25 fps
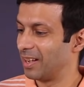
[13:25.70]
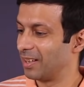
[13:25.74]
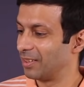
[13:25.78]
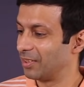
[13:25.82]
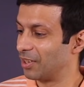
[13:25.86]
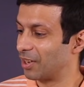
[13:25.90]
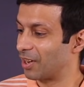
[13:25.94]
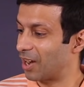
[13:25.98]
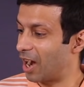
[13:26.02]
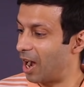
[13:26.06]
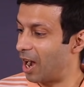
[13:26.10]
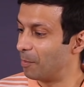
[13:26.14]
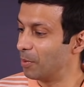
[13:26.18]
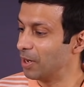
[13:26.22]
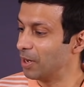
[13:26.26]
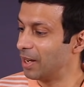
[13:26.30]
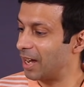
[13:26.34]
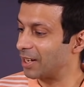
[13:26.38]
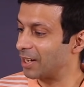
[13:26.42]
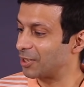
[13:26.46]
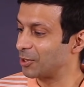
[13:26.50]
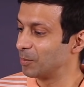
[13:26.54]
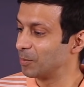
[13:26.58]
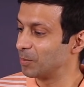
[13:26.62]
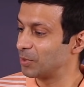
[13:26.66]
The carbon
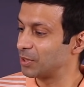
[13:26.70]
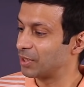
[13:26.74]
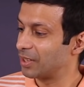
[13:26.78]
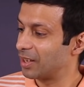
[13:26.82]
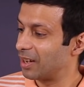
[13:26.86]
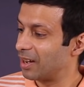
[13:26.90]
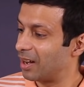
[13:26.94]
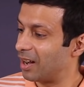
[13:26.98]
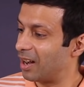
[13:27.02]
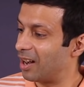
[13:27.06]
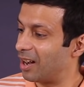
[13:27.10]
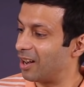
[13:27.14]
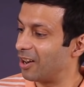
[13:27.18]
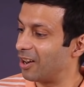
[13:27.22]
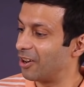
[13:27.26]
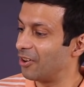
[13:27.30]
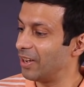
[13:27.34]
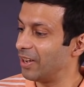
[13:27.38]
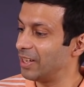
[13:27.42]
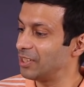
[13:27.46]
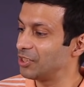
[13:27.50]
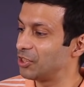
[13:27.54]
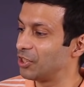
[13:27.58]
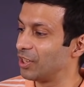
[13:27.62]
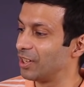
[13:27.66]
atoms are
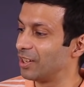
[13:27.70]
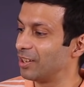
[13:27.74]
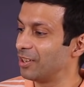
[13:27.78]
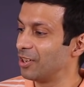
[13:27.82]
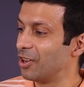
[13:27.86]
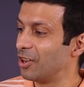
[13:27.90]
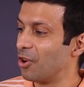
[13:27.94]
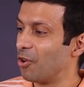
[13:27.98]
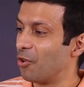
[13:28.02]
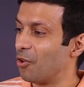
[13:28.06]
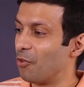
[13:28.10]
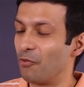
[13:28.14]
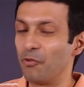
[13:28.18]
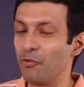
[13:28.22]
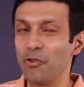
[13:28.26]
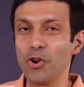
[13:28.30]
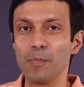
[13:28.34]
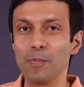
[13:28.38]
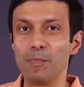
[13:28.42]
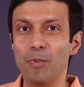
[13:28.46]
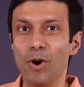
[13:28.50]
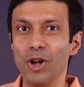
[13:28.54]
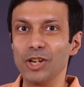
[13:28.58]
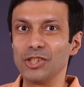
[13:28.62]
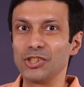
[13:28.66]
arranged in a
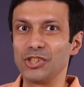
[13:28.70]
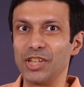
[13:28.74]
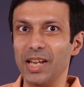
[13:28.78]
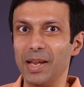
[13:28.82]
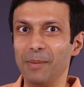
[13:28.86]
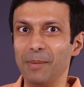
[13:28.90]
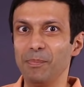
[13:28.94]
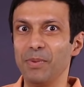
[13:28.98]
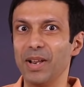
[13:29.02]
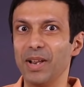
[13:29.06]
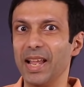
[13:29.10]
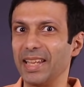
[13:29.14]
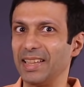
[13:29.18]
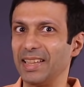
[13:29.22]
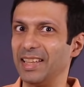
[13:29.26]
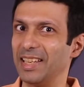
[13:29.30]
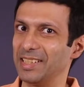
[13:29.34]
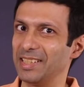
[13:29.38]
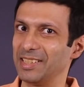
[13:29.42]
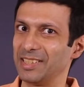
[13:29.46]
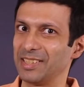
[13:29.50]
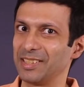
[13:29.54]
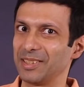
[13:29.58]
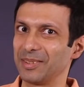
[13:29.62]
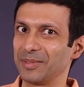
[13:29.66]
football shape like
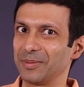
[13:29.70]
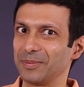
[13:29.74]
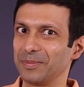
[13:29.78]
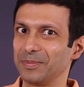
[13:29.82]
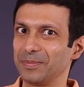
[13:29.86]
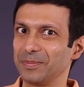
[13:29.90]
this,